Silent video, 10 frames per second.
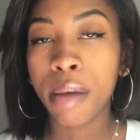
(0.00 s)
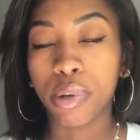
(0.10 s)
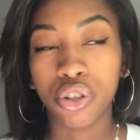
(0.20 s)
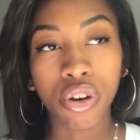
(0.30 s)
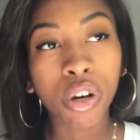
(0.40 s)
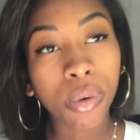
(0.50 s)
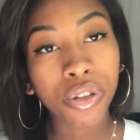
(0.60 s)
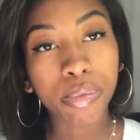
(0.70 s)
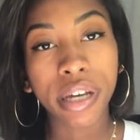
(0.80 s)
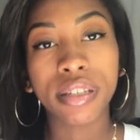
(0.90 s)
But you go to one of
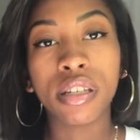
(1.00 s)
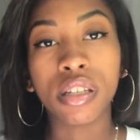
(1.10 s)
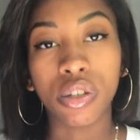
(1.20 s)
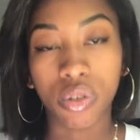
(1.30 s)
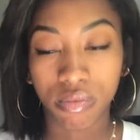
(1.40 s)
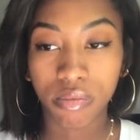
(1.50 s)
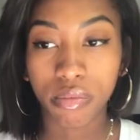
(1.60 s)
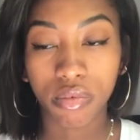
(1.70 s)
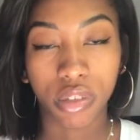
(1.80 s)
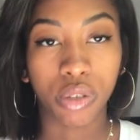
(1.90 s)
those places, you,
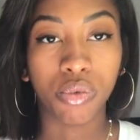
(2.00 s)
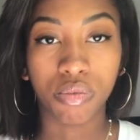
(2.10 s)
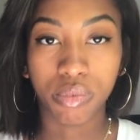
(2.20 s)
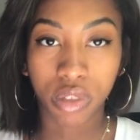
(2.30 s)
you